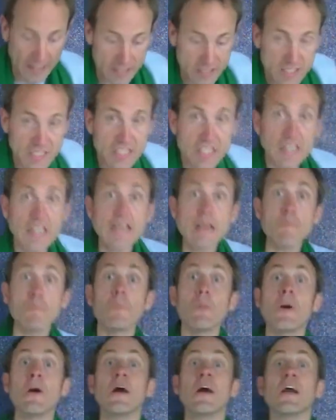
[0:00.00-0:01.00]

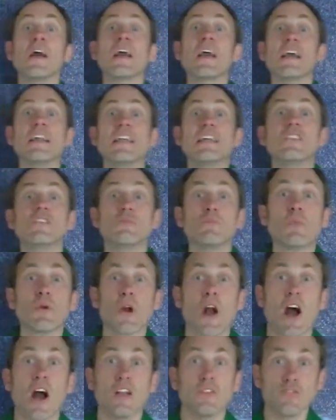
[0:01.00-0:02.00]
asleep in its
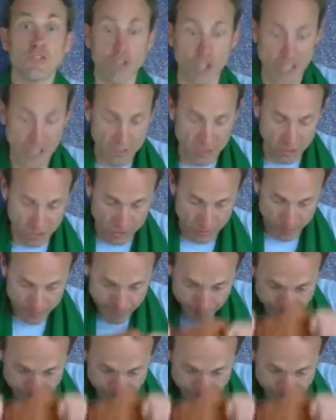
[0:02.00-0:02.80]
branches.